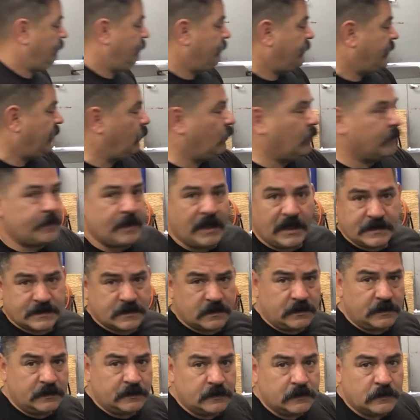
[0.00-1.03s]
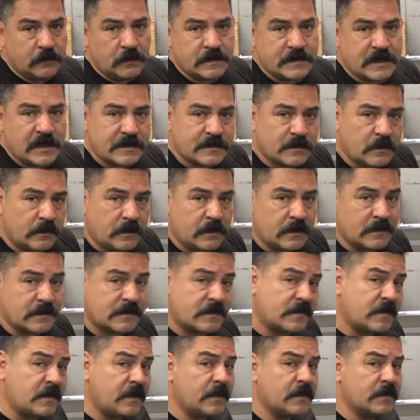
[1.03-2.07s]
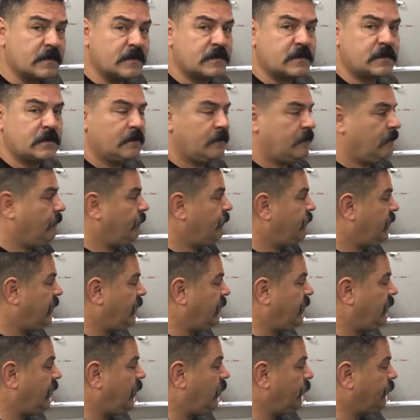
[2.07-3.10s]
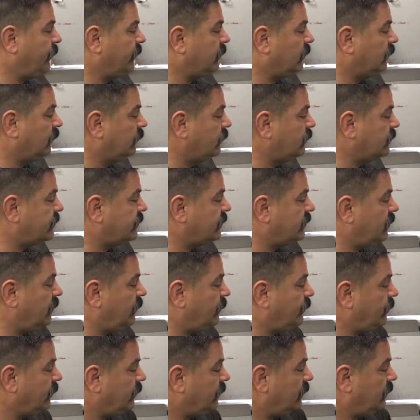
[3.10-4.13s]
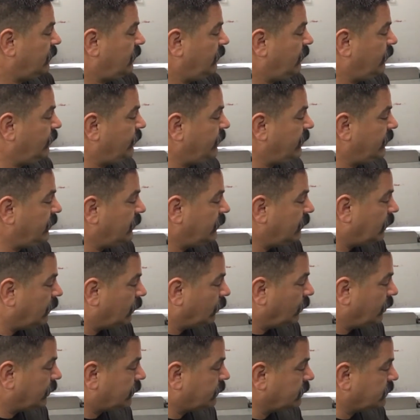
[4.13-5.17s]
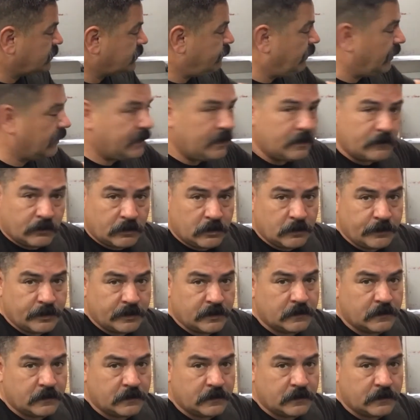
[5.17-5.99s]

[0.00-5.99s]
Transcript: And what that's going to do is that's going to assist in helping to loosen up the erector spinae group,